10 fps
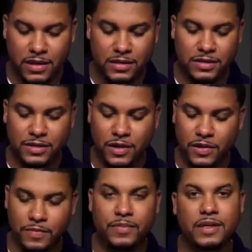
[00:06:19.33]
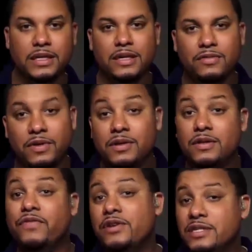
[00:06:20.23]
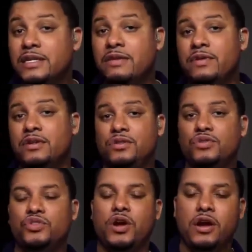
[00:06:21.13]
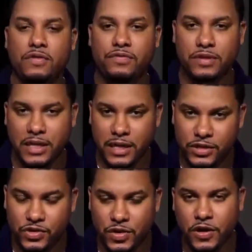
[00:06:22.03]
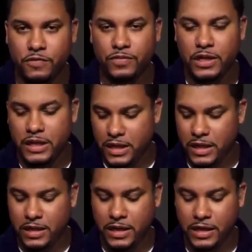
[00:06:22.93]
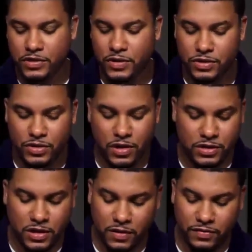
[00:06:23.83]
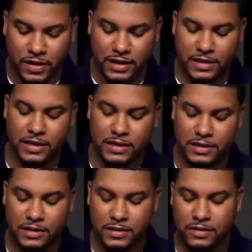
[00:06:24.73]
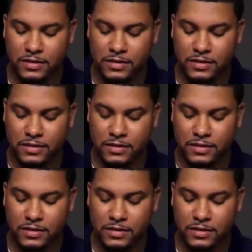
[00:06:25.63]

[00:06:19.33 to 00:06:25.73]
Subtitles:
So the first thing that we're going to do is start off with the intro, and the intro starts off like this. Let